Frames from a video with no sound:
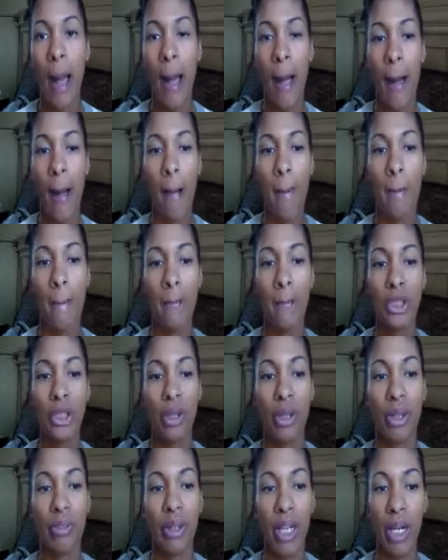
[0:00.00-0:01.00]

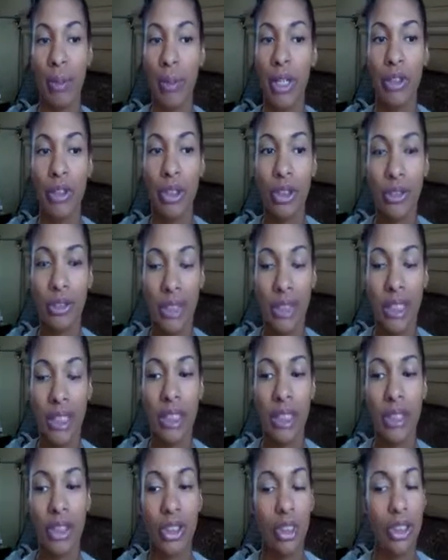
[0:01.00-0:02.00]
So I write out my grocery
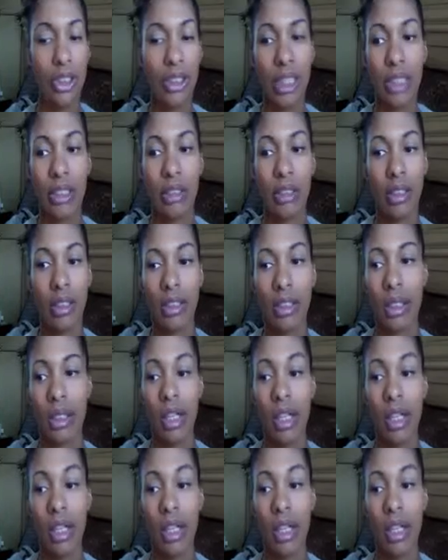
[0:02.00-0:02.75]
list just on,